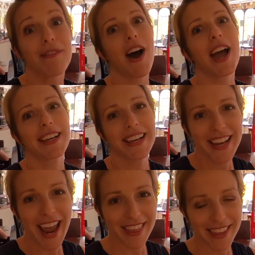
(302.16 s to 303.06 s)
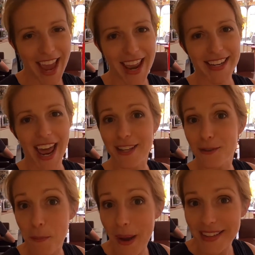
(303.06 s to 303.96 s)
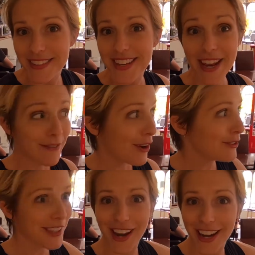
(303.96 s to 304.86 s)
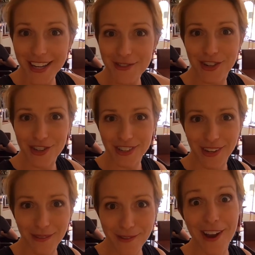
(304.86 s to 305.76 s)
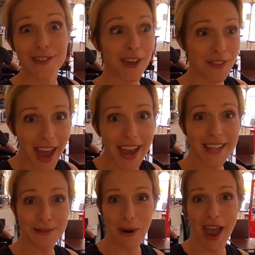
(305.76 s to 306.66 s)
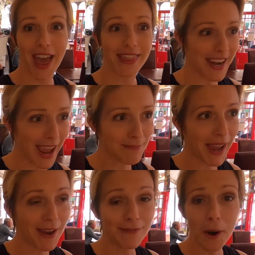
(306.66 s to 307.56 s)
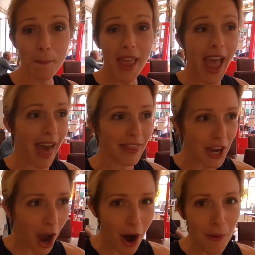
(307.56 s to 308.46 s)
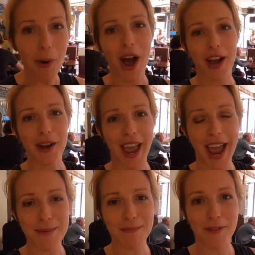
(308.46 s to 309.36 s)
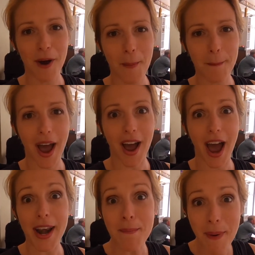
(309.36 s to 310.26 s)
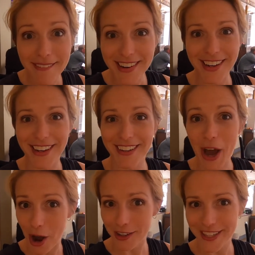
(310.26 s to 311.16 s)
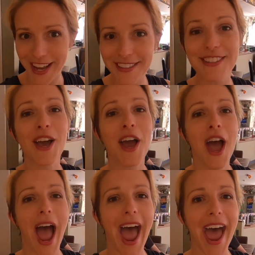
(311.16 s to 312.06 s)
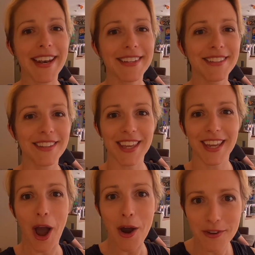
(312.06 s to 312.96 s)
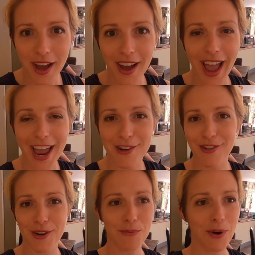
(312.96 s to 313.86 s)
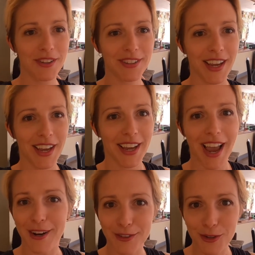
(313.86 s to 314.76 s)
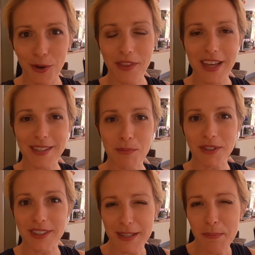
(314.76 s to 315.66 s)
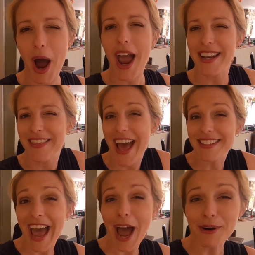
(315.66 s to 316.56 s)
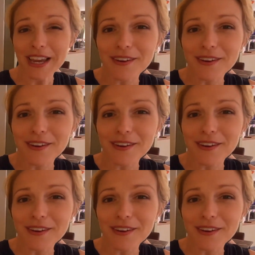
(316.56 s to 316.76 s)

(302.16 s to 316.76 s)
finally at the end, and it's all based in Folkestone, like literally just up the road. So that is where the name came from, and the artwork came from an American artist, and the owner, Andrew, was kind of saw this and was inspired, and that's how he